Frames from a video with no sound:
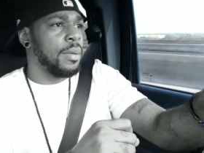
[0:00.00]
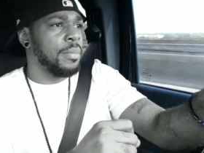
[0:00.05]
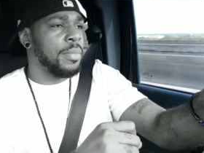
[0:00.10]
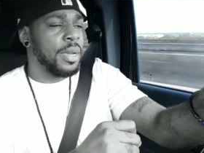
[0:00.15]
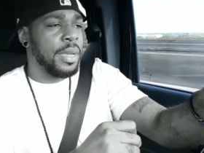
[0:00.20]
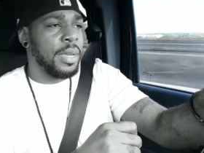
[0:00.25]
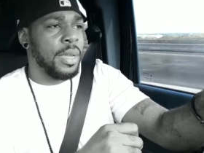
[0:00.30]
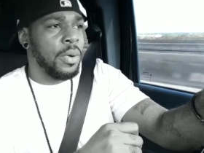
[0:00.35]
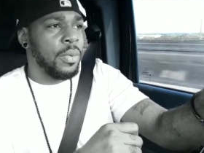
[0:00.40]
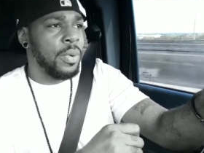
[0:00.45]

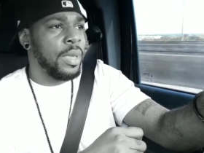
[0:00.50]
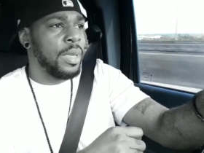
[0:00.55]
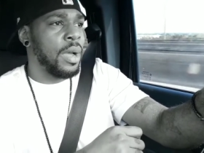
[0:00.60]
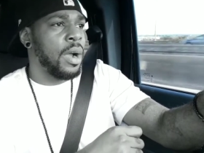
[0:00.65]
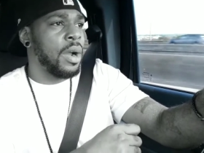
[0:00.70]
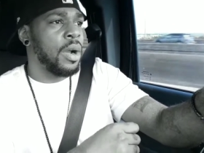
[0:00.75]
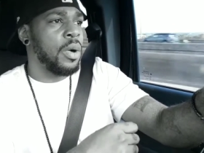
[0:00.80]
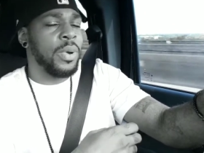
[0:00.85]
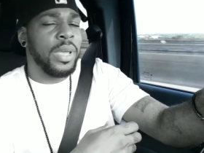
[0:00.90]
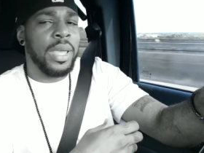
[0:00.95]
But here we
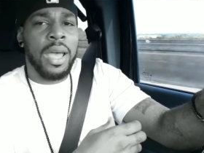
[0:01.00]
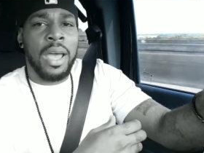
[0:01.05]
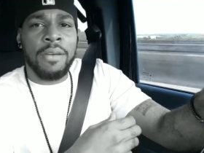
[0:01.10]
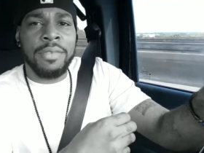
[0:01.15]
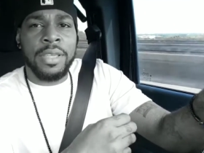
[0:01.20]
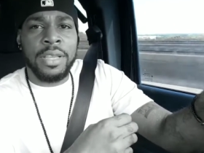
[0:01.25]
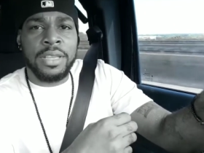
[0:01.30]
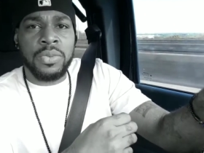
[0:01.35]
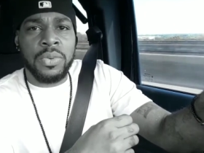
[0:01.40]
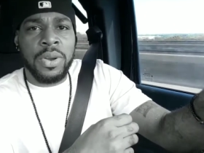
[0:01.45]
are, and we
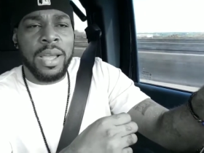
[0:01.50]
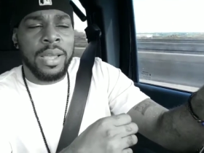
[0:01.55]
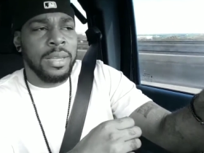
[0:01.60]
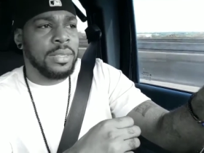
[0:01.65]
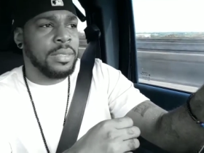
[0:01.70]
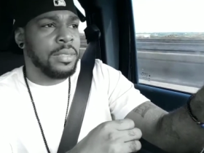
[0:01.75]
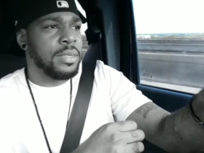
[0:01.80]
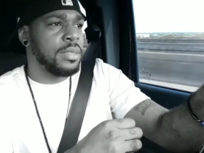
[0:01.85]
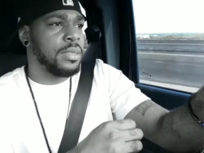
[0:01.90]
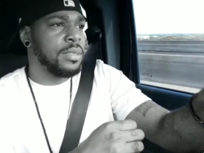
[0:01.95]
have these
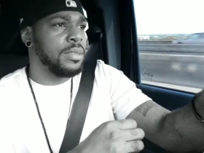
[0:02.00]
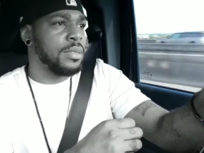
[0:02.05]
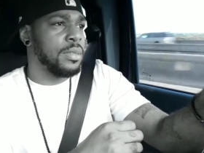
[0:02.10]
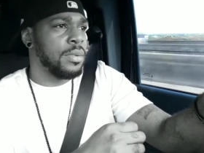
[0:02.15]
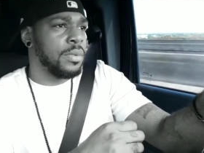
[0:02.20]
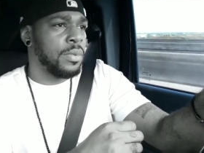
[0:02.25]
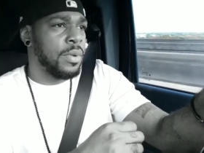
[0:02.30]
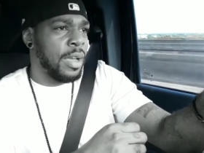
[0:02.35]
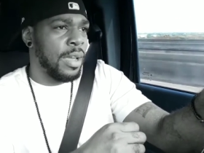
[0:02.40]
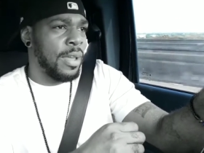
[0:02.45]
rights,
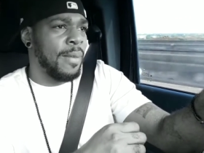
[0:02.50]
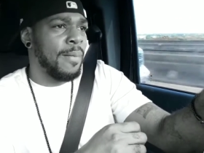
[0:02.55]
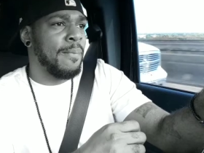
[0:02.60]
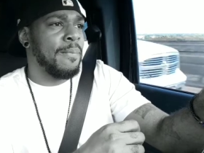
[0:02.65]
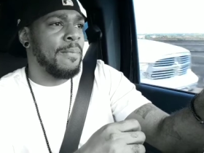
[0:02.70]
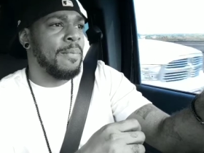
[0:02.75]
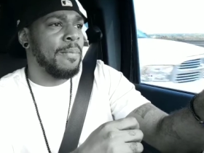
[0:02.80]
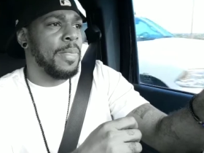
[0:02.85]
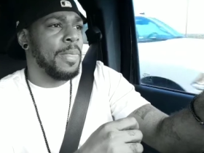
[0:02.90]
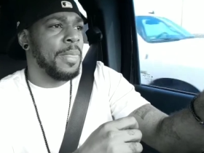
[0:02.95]
right?
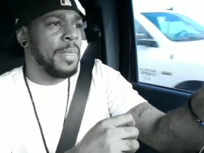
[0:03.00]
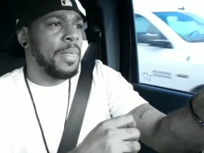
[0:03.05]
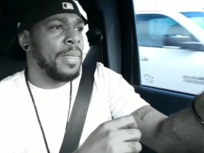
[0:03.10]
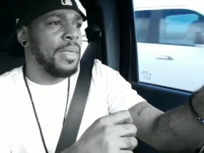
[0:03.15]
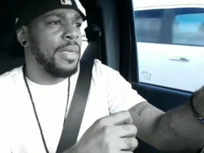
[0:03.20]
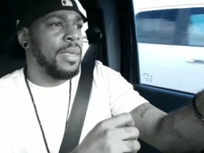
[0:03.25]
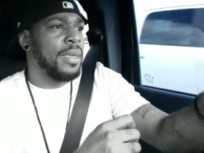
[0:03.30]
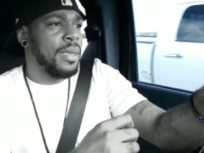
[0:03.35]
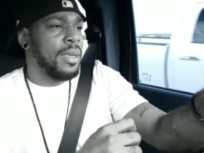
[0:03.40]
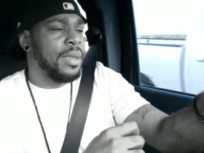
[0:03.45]

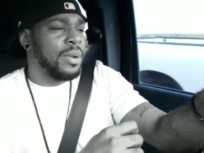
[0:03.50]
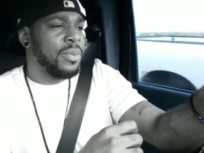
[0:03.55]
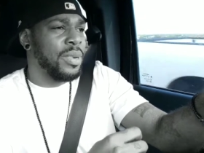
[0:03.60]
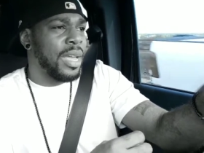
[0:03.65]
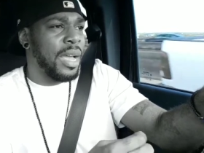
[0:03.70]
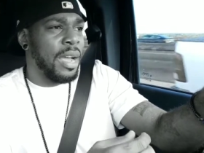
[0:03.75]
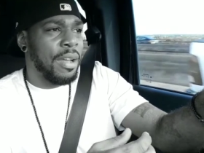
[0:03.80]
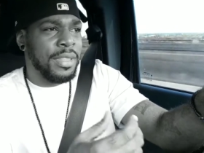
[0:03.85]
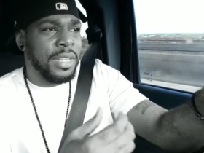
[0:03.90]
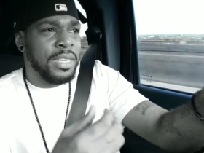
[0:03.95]
We
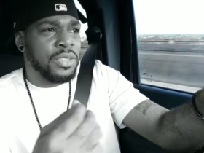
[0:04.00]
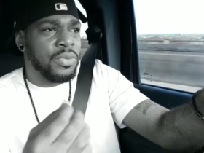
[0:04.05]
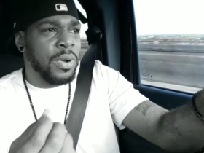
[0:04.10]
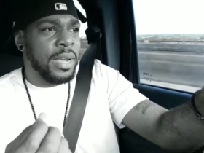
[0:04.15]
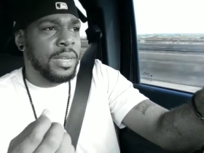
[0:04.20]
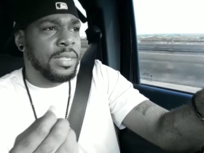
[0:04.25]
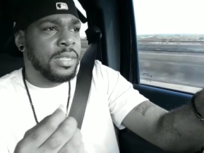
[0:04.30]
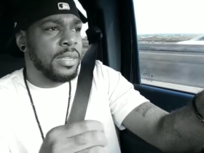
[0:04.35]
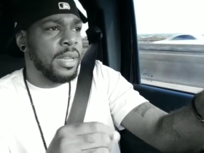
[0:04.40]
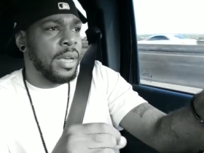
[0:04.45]
have these
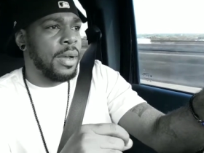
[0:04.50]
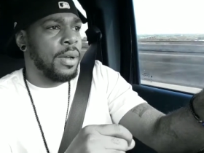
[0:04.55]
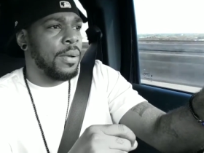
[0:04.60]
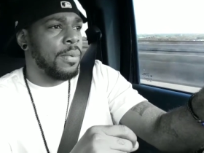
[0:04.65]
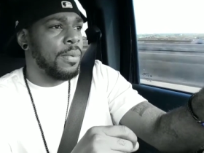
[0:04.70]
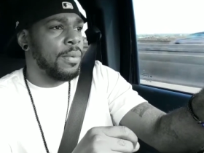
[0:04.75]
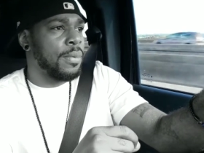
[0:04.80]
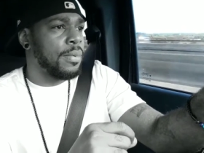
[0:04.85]
rights now.